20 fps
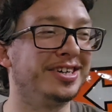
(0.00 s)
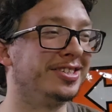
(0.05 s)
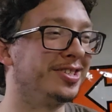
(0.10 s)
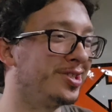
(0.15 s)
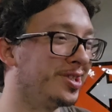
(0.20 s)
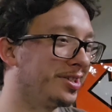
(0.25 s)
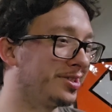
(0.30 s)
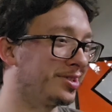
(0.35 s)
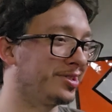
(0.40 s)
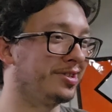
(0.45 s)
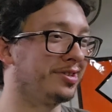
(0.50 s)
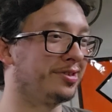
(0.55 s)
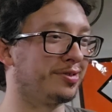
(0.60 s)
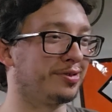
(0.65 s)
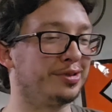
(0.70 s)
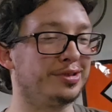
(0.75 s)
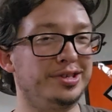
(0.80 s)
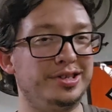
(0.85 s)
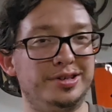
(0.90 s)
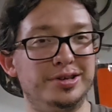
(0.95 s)
just
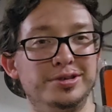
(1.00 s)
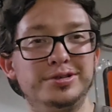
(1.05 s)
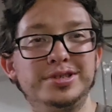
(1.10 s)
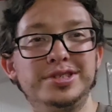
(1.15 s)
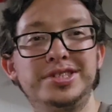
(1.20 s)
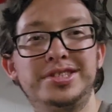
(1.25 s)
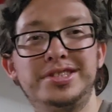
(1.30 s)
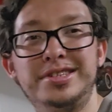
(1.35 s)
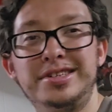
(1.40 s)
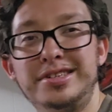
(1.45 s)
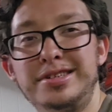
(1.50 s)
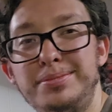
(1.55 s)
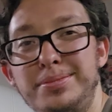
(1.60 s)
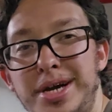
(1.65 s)
literally noticed it in the